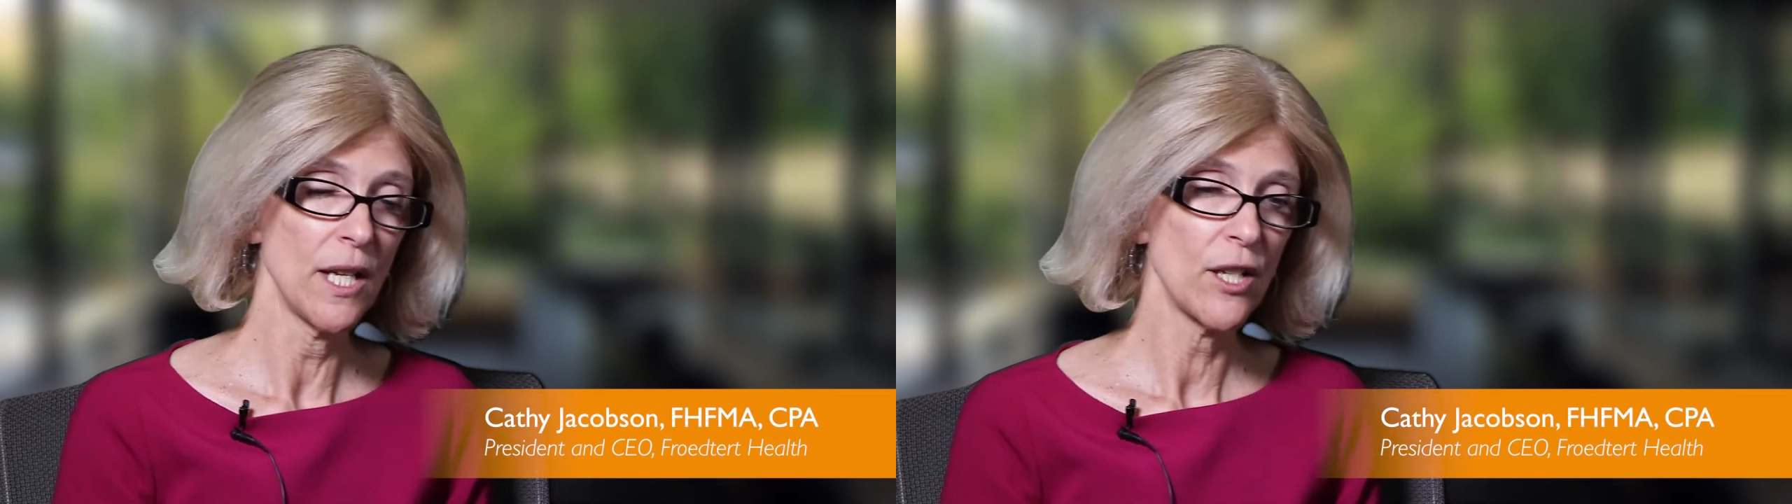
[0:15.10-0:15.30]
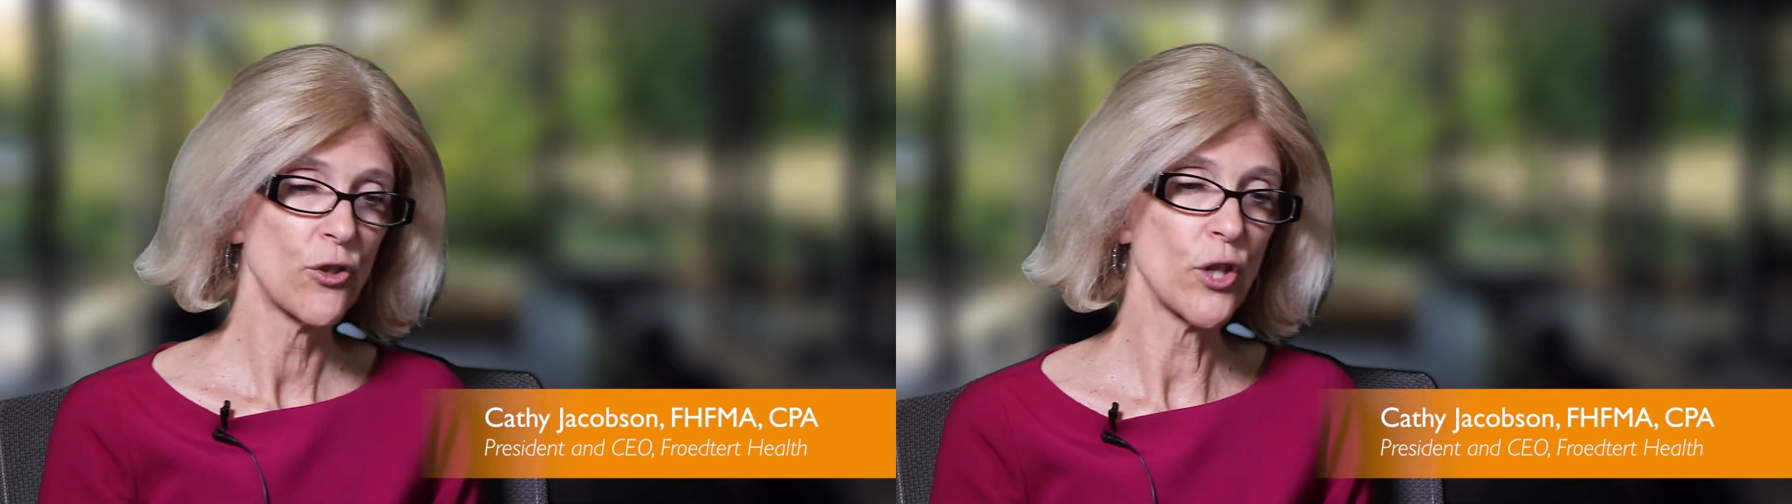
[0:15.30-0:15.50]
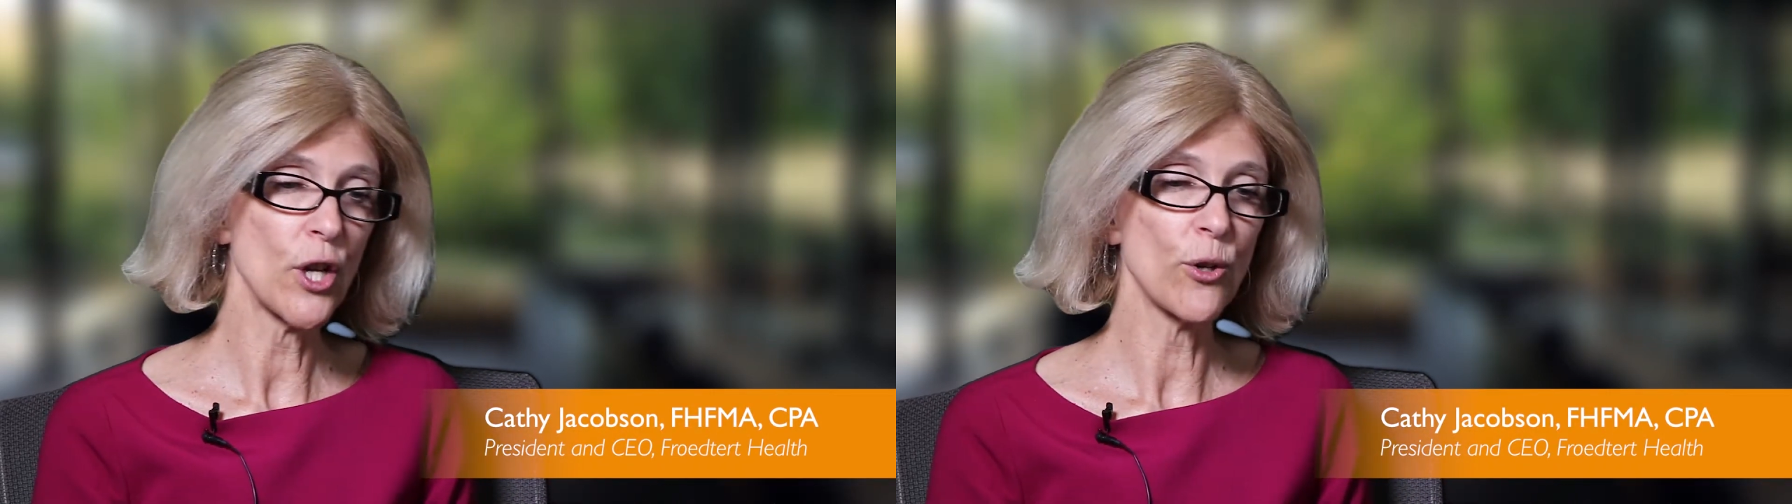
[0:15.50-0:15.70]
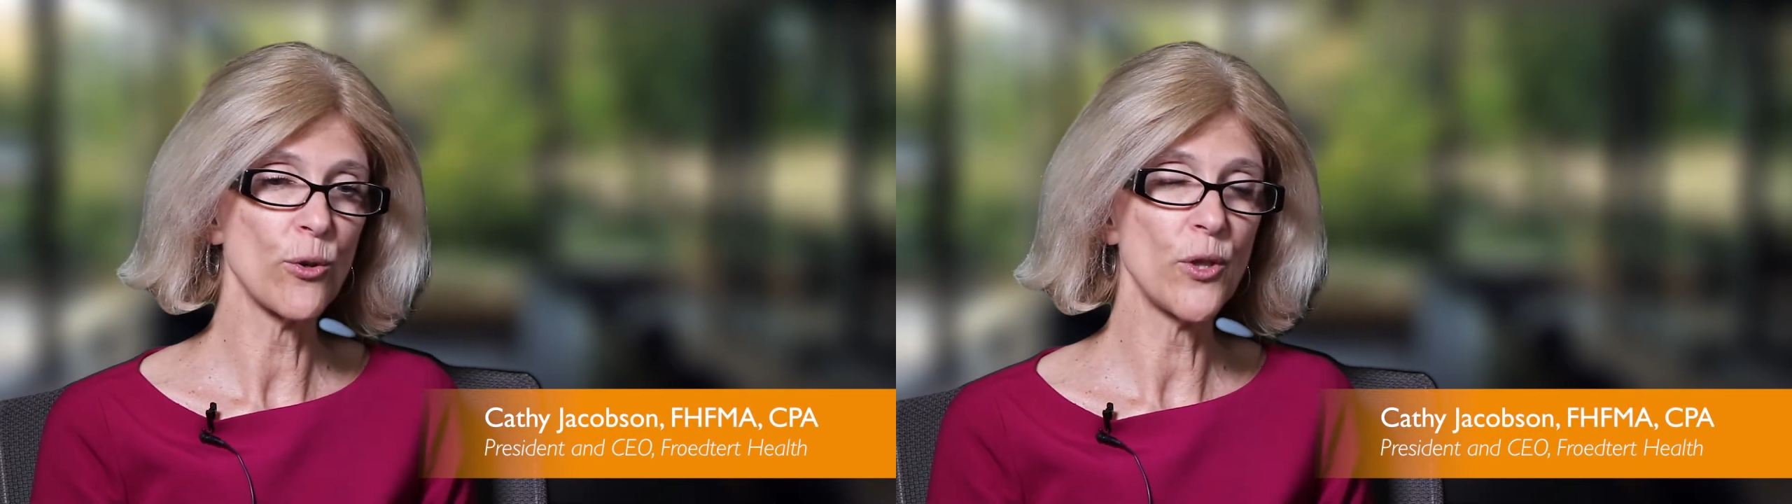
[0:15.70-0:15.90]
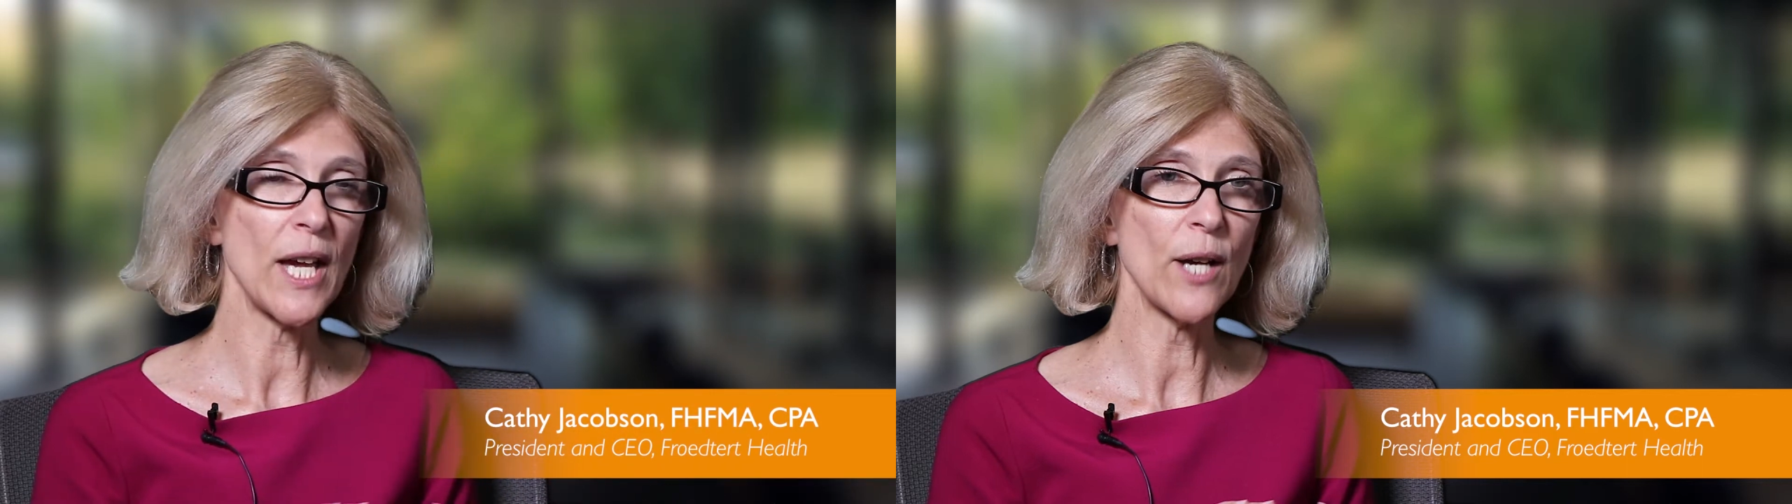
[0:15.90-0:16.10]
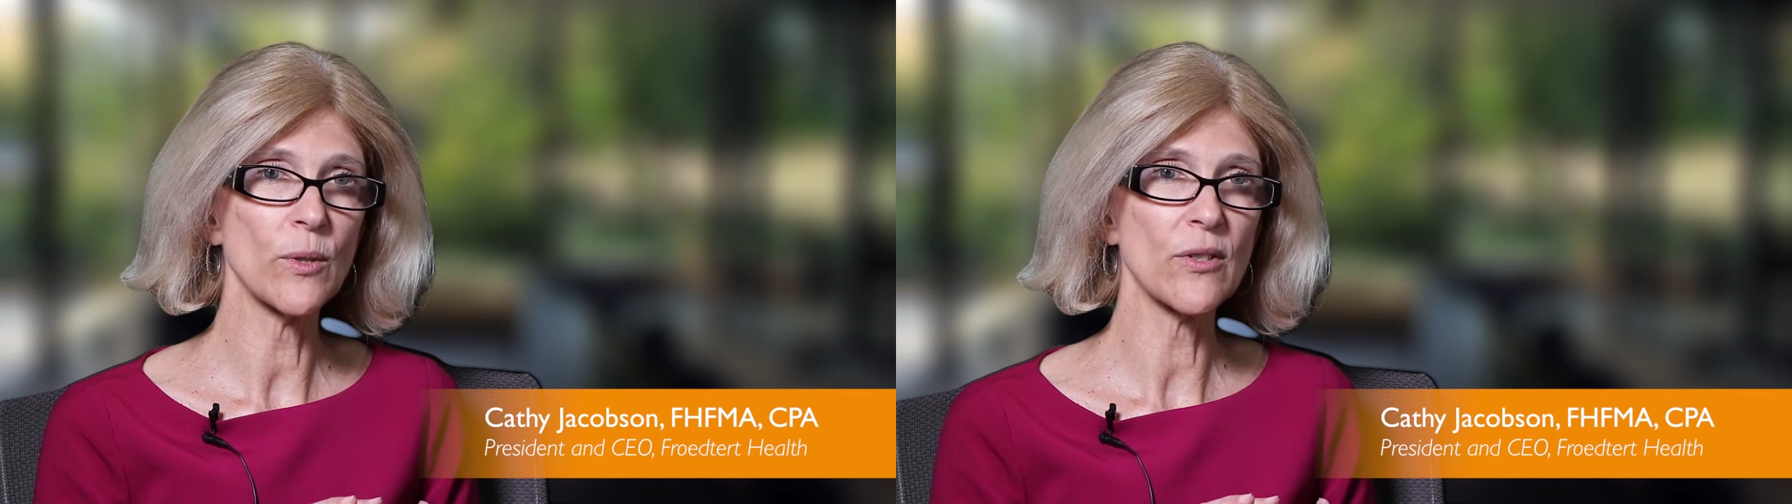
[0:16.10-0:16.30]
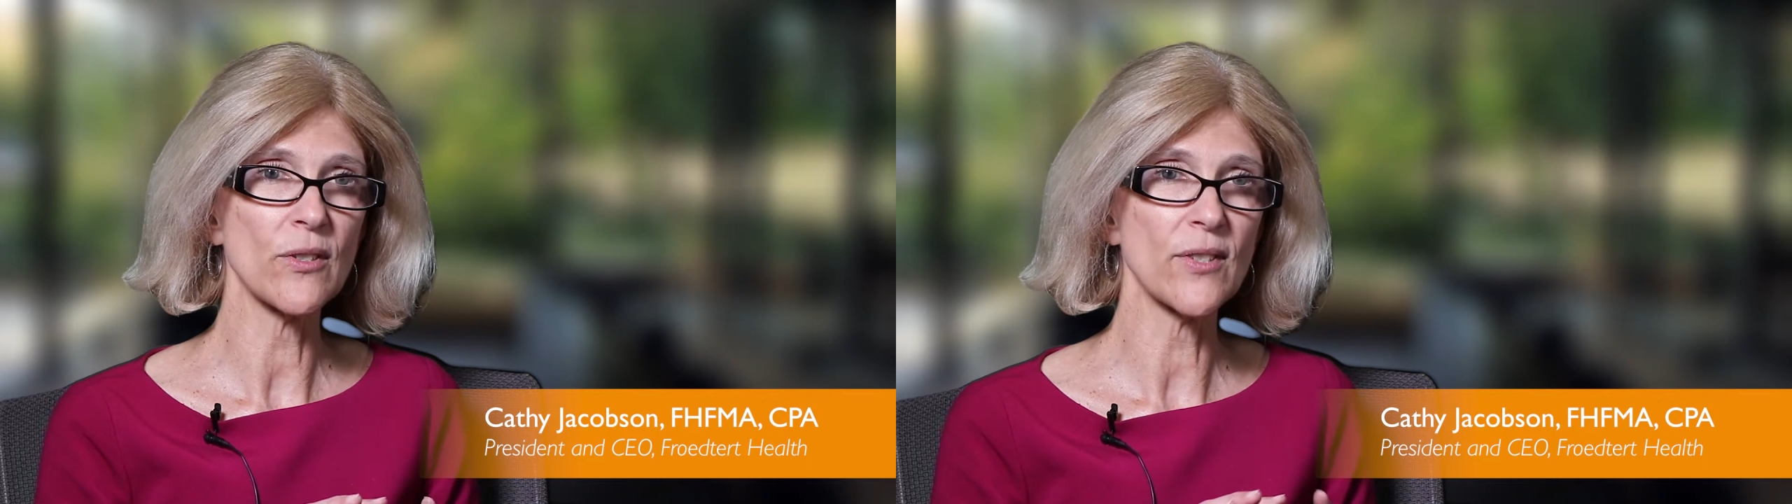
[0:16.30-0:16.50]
So that was a